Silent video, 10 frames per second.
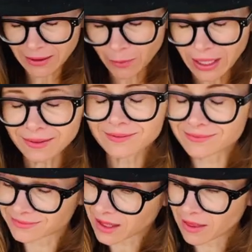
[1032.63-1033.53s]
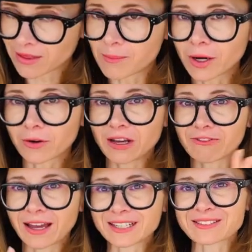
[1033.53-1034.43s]
Well, the mirror
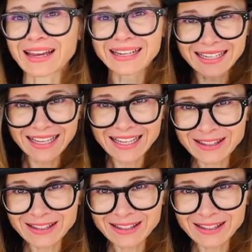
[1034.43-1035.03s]
effect, right?